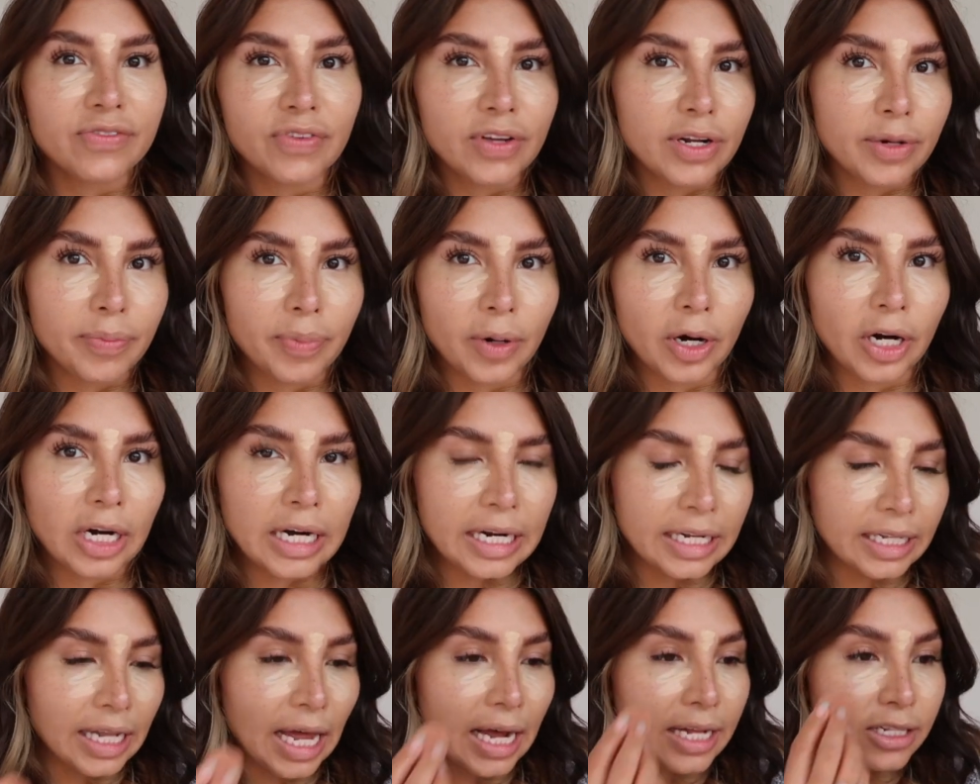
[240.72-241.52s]
feet apart
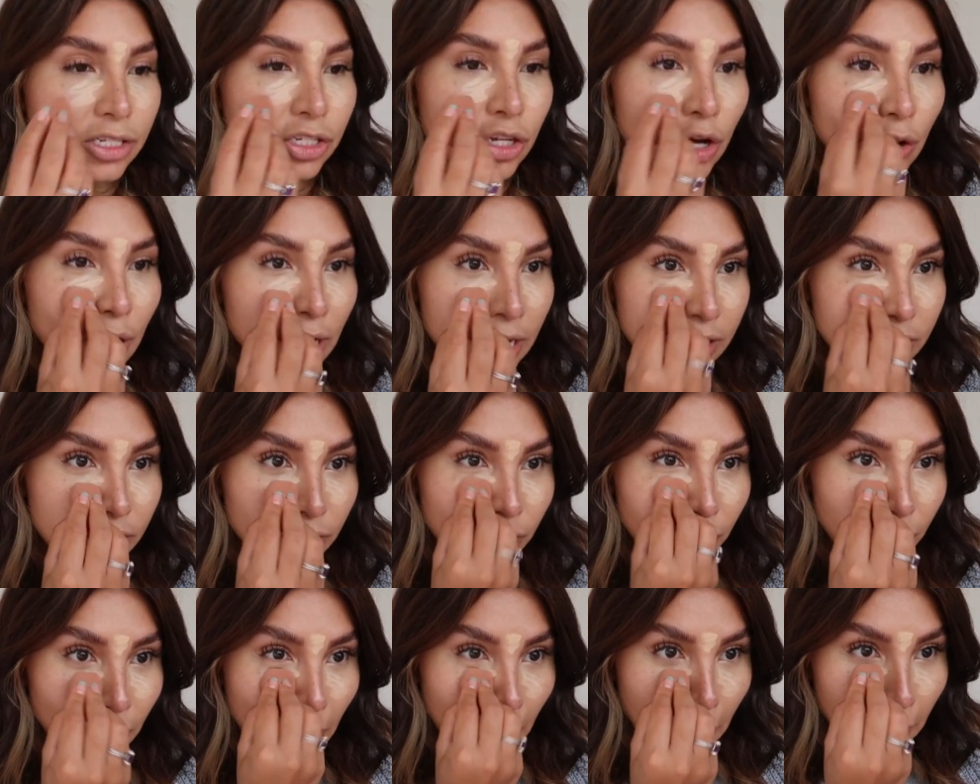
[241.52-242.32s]
in line. So it's
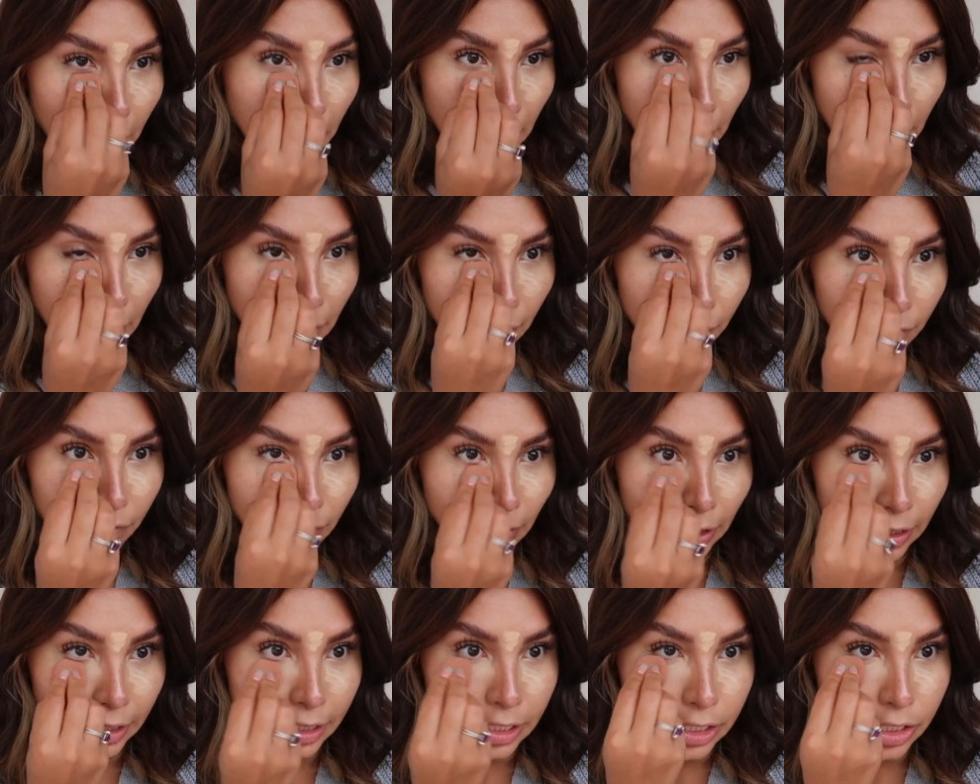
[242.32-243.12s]
very,
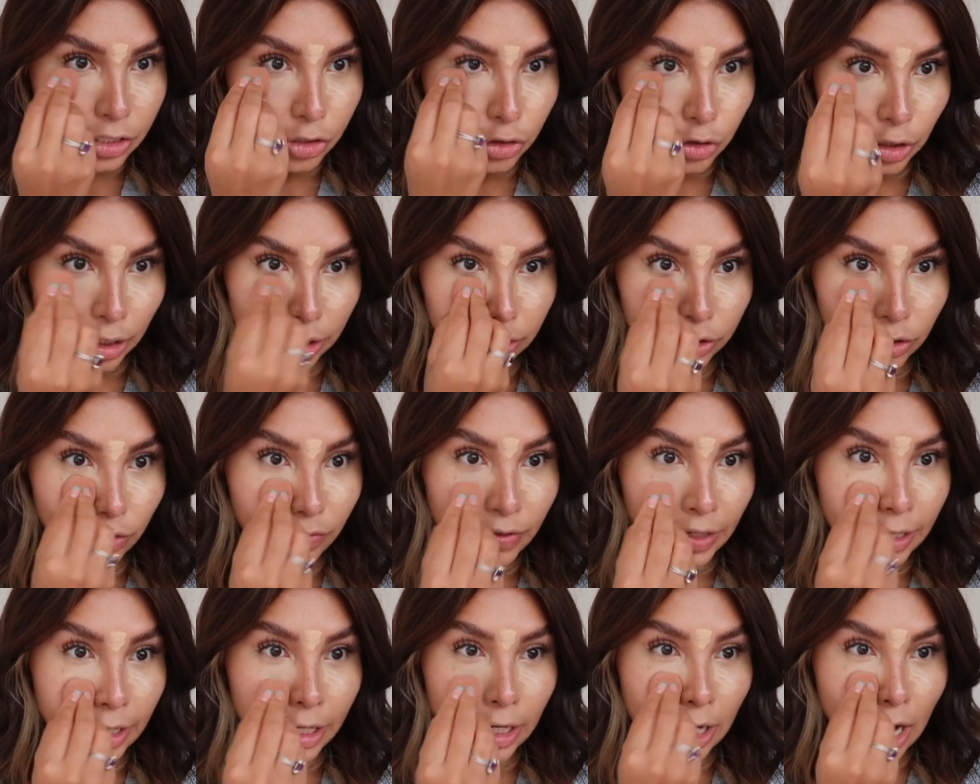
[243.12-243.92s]
very strict
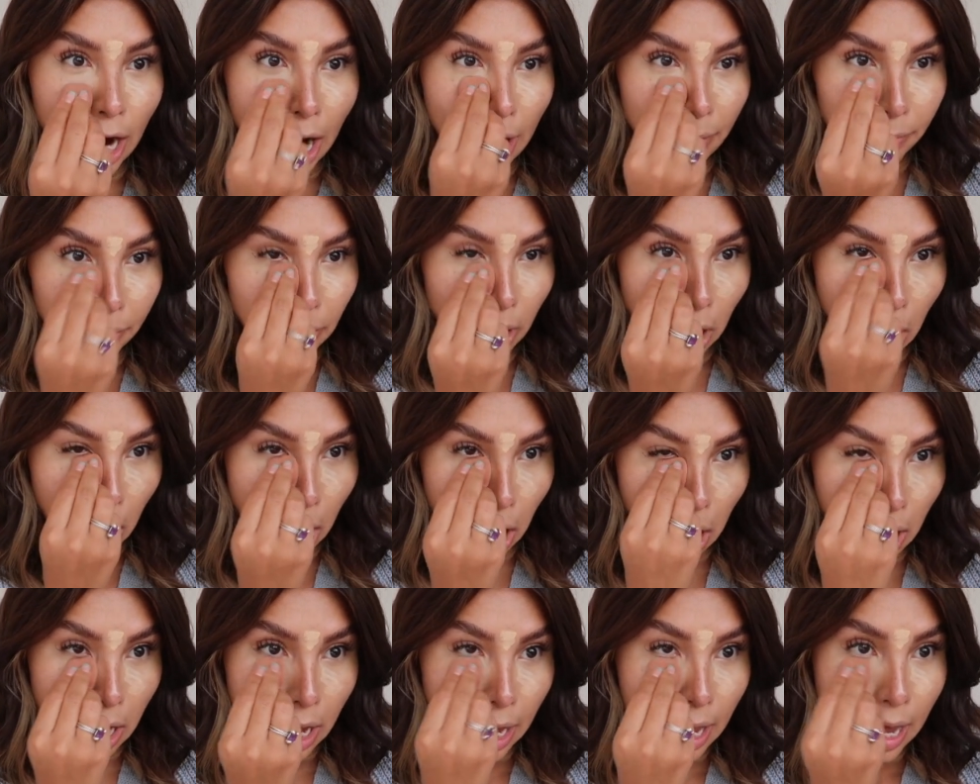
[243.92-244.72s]
over here. I'm
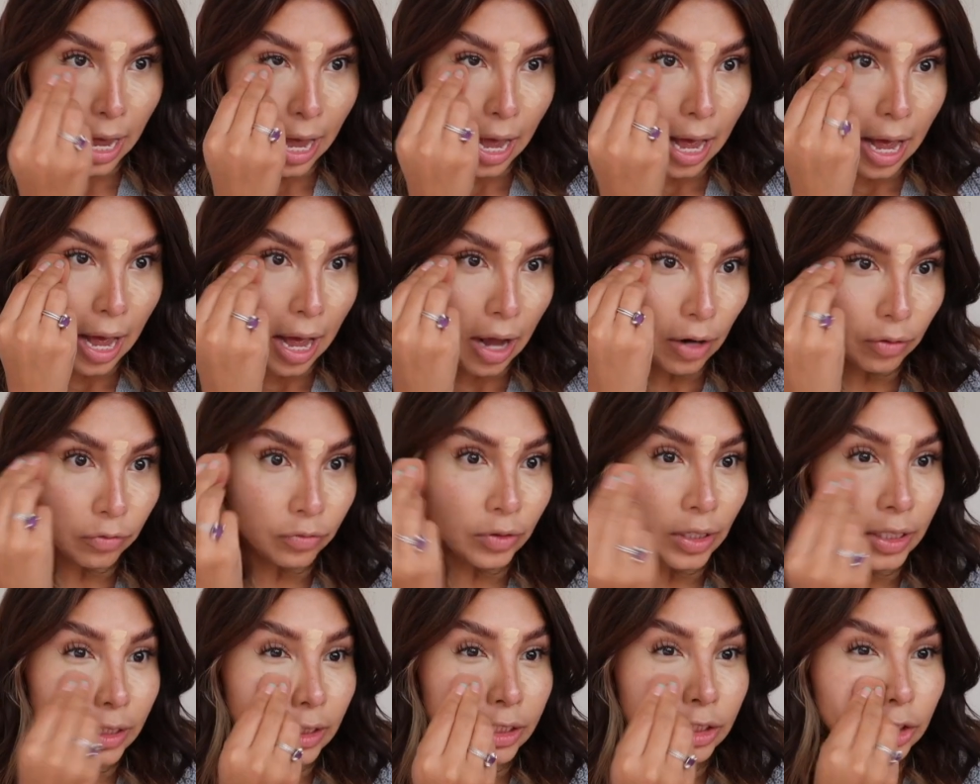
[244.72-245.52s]
not
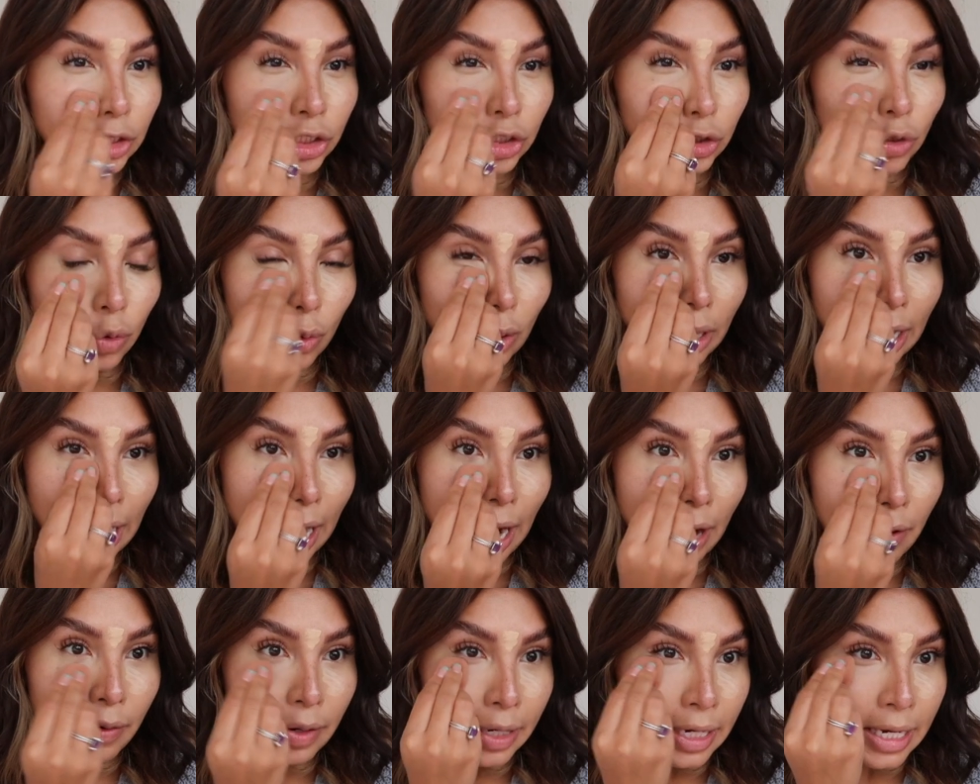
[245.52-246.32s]
really sure
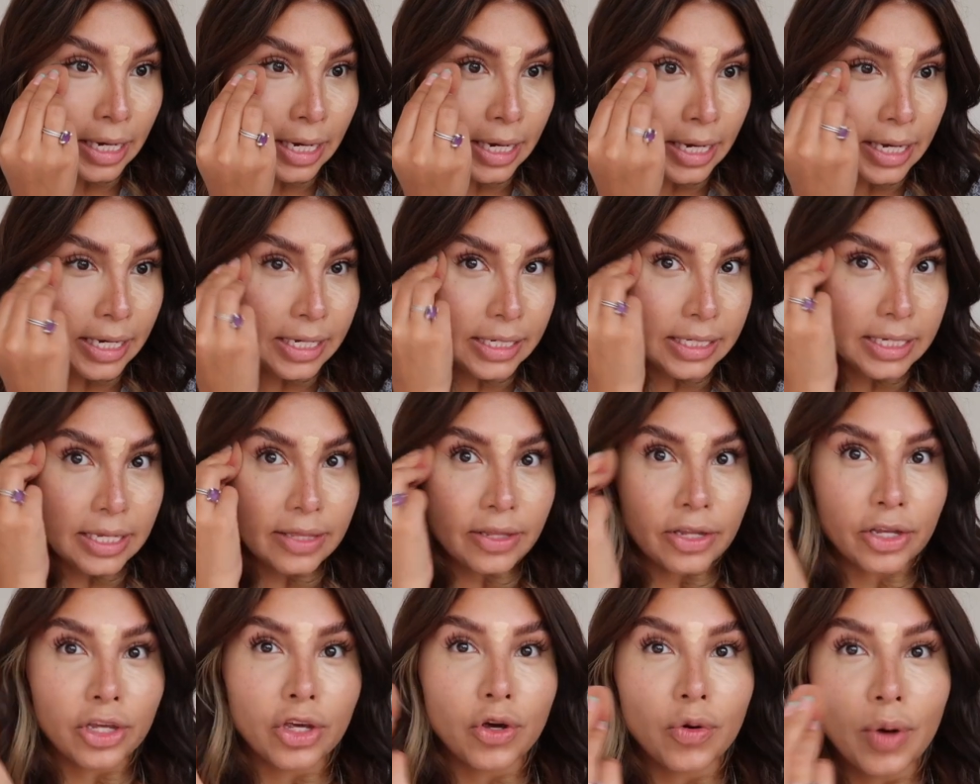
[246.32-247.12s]
how it is in
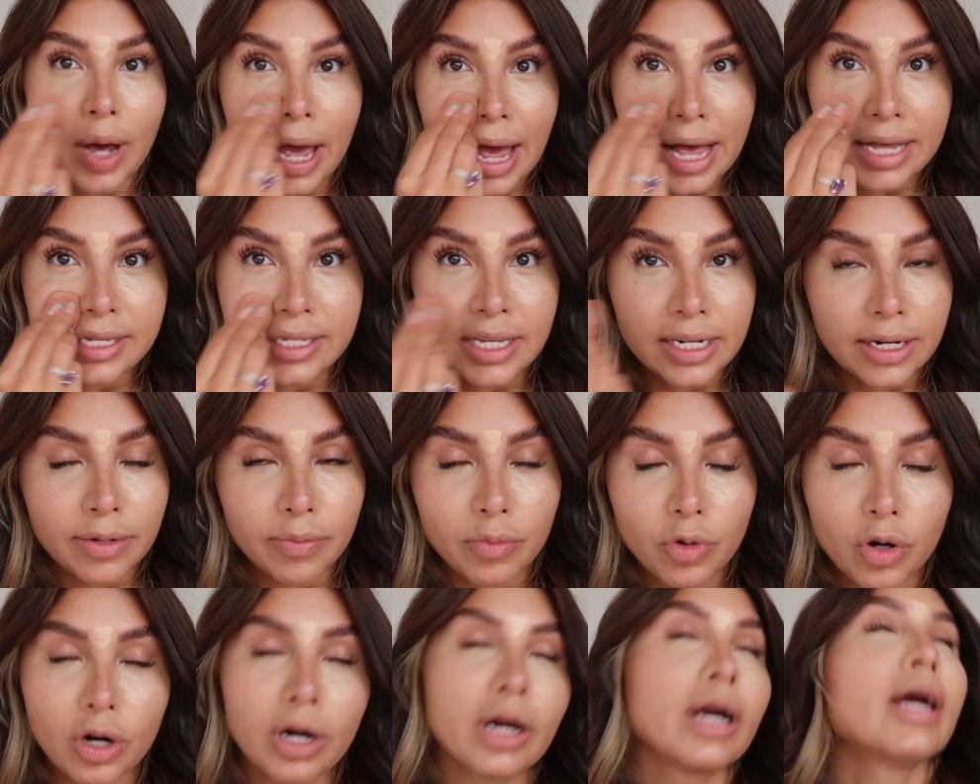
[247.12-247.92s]
the US
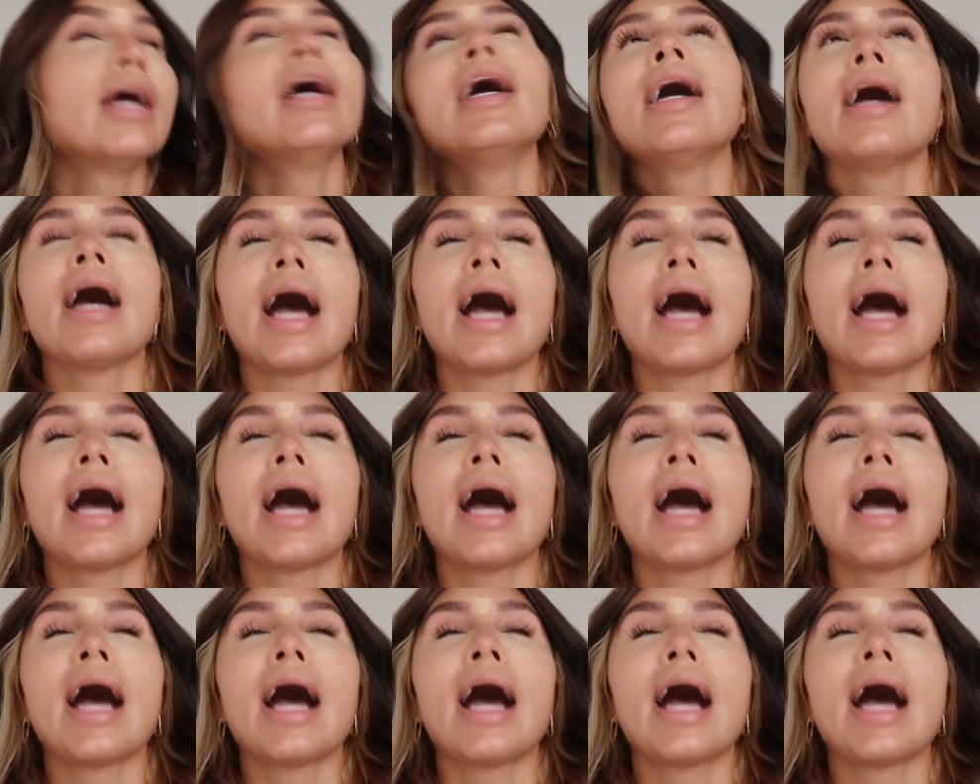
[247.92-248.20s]
anymore.